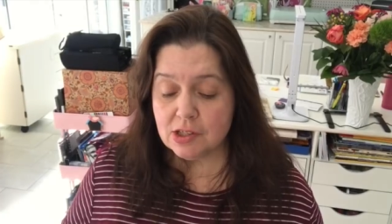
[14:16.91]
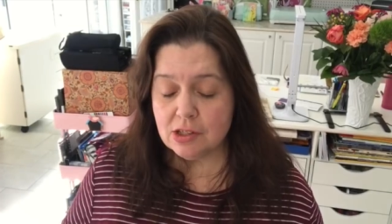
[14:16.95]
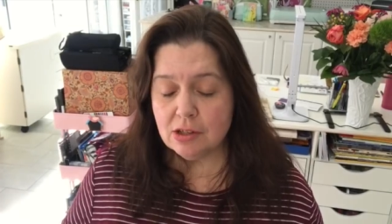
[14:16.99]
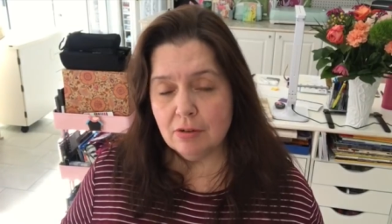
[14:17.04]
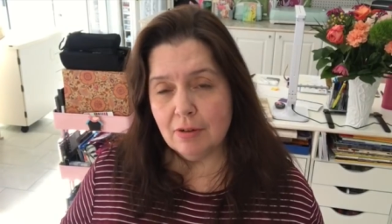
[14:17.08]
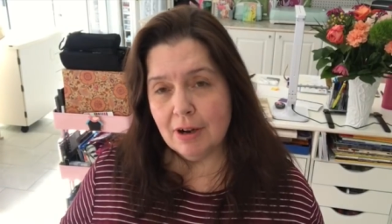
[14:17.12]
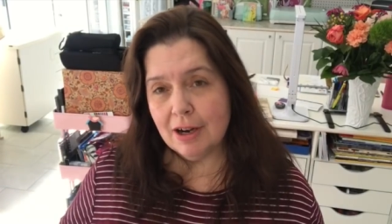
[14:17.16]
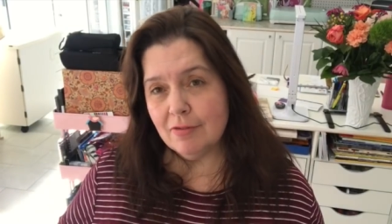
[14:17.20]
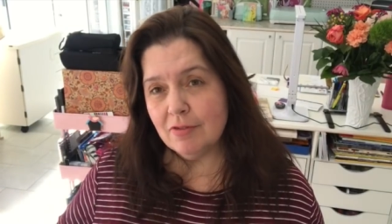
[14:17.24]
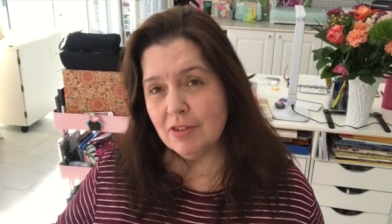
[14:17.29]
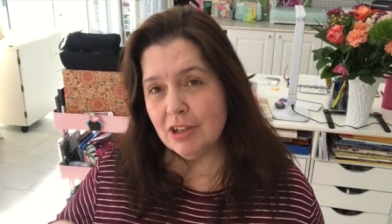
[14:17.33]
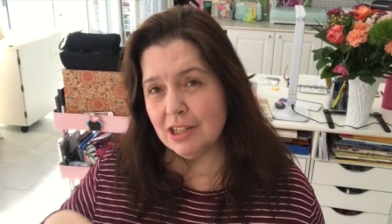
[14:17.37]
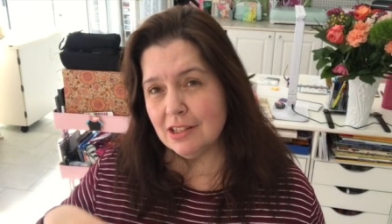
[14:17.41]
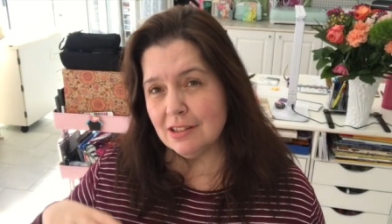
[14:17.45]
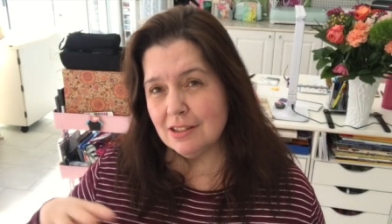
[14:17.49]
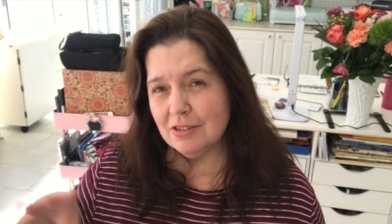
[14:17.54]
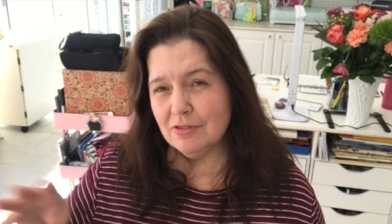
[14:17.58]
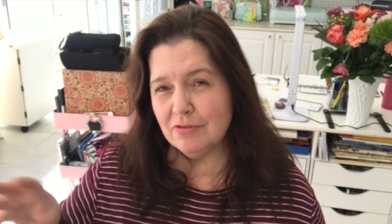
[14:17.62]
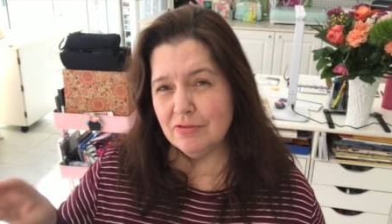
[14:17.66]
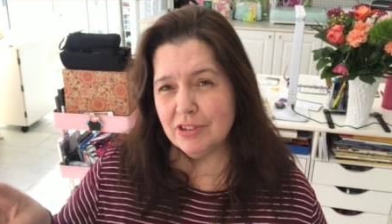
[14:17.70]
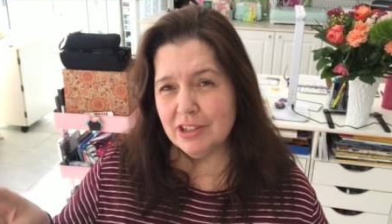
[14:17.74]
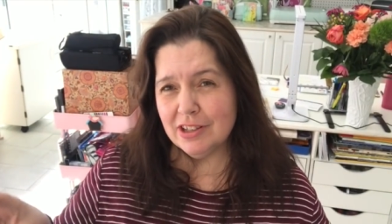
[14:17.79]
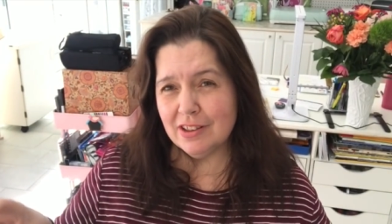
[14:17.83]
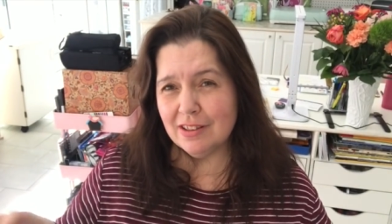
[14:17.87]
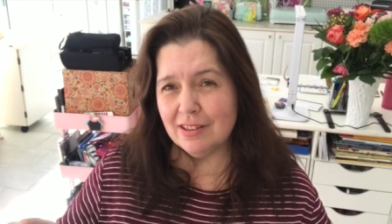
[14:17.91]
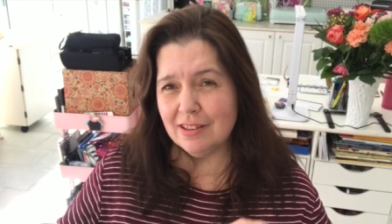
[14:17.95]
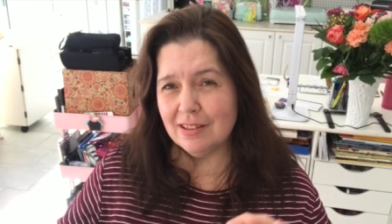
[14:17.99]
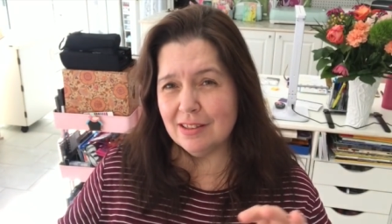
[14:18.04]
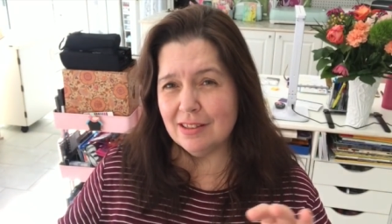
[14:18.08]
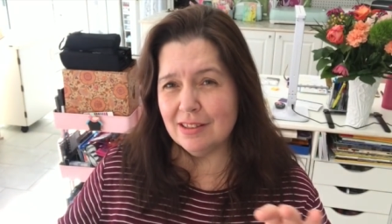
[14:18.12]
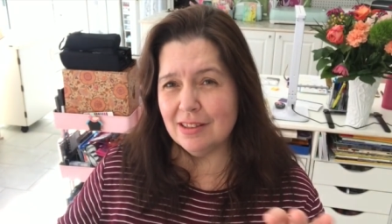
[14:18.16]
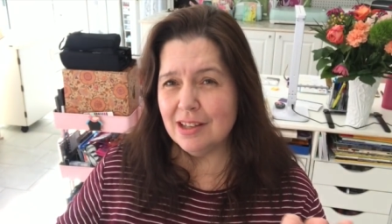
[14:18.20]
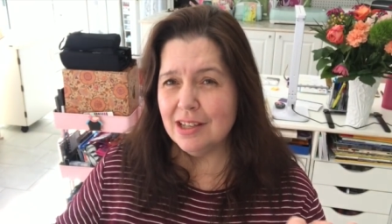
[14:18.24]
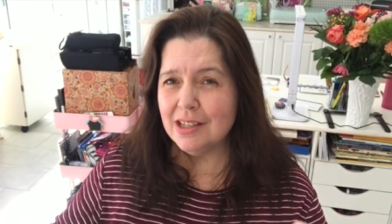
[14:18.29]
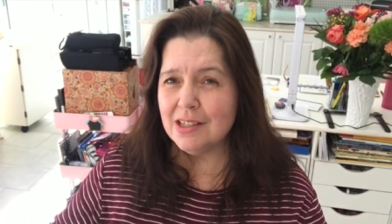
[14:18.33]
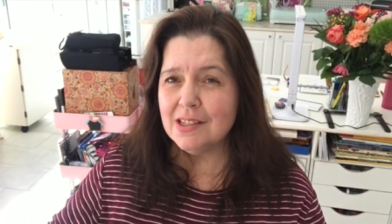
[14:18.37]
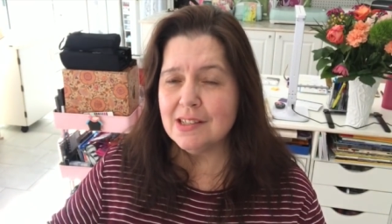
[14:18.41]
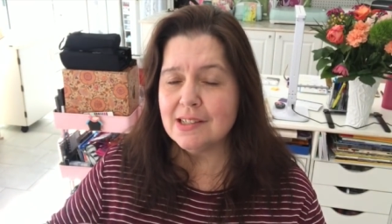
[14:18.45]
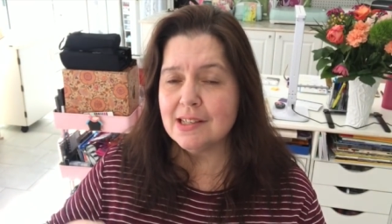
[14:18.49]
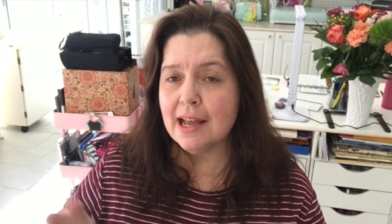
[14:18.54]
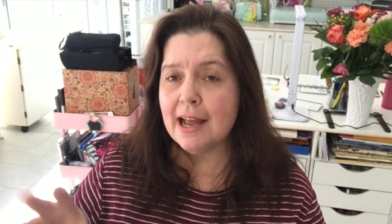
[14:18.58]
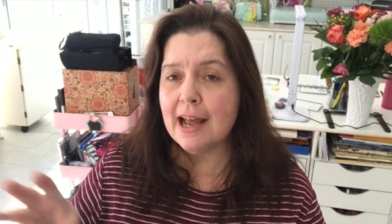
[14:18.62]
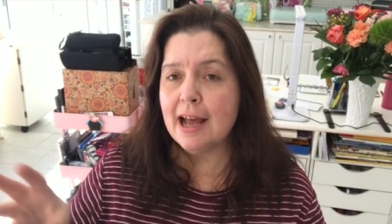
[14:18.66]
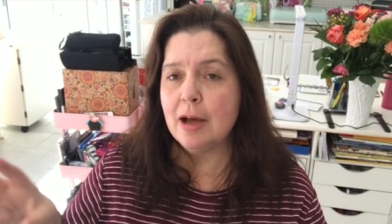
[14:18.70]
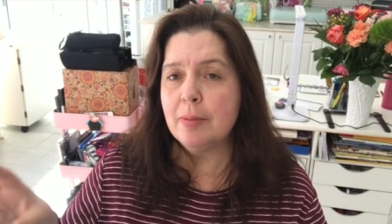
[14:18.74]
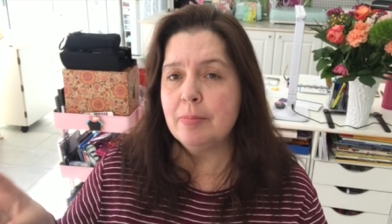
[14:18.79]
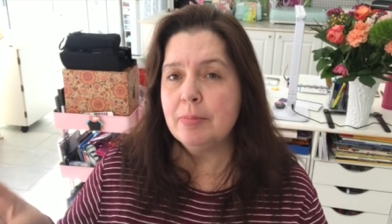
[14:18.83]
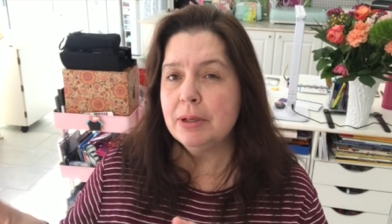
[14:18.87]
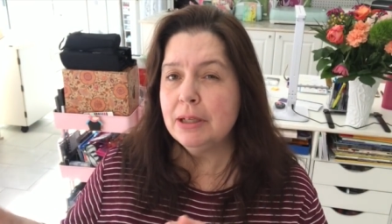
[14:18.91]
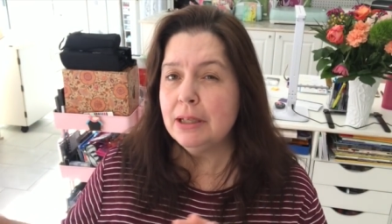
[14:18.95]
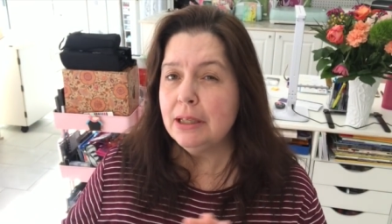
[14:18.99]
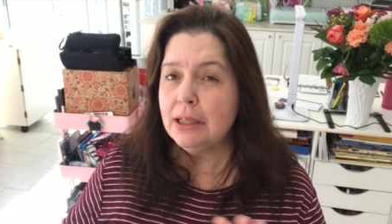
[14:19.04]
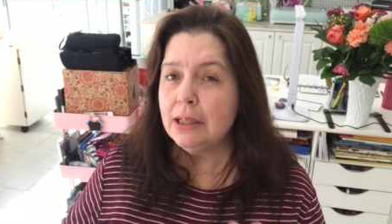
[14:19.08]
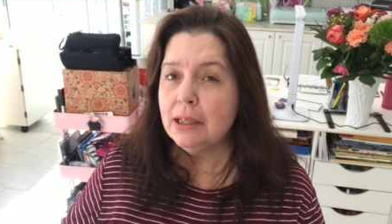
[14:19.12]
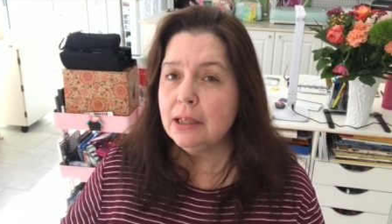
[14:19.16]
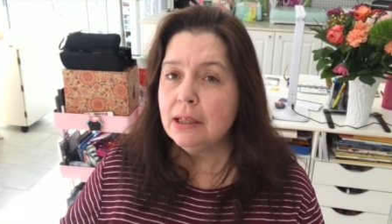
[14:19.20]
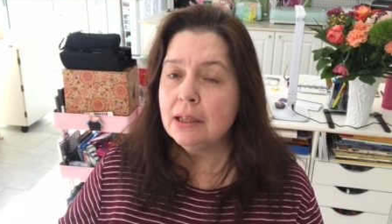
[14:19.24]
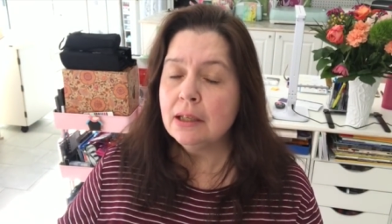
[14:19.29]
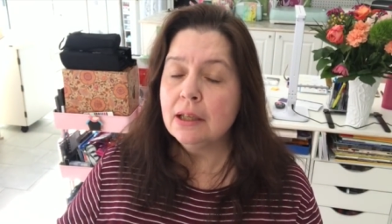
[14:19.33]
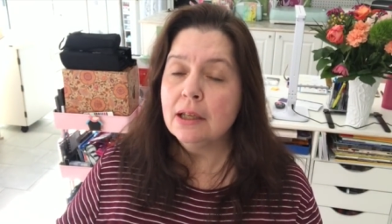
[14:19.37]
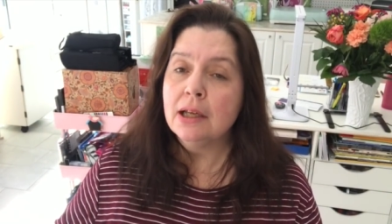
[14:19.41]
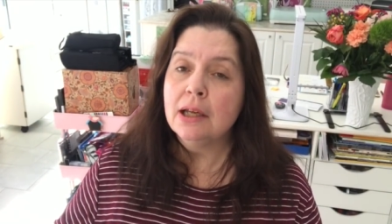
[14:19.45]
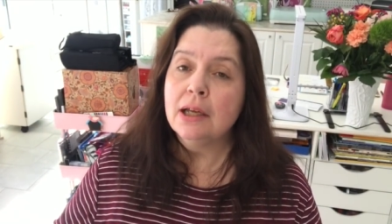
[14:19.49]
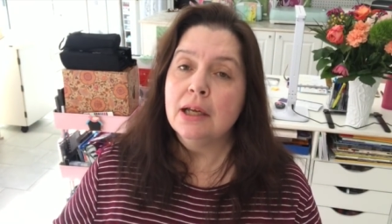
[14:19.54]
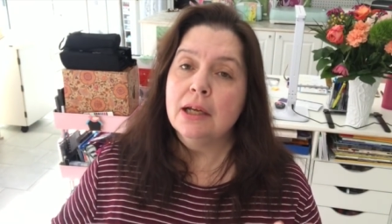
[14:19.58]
So I've got different things happening